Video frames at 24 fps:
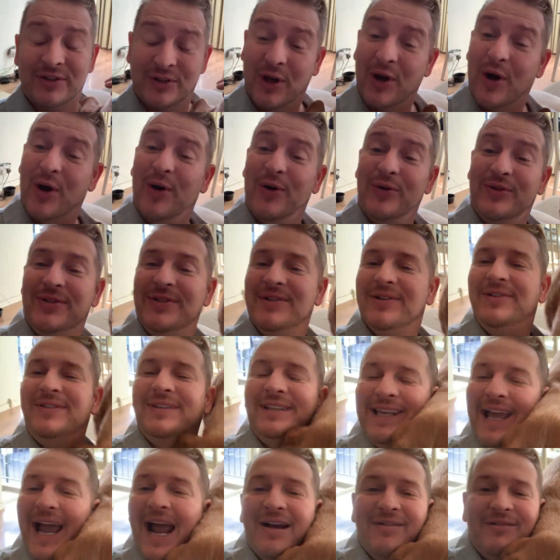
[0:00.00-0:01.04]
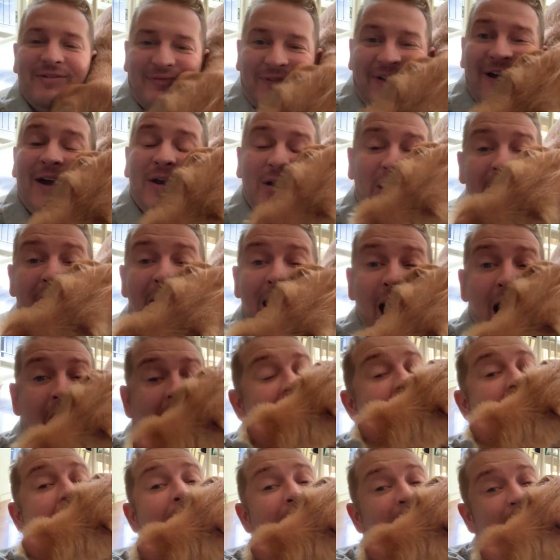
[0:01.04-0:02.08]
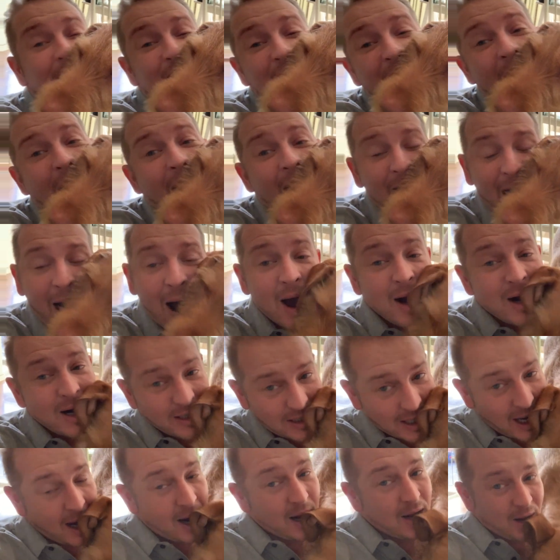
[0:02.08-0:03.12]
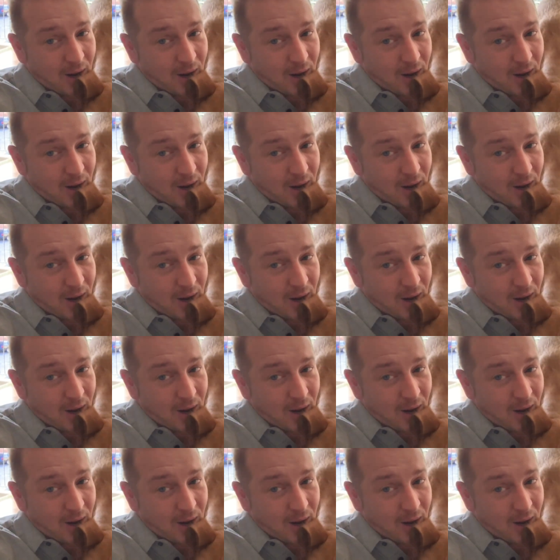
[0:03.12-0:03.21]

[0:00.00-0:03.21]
to go to the caravan. Holiday, holiday,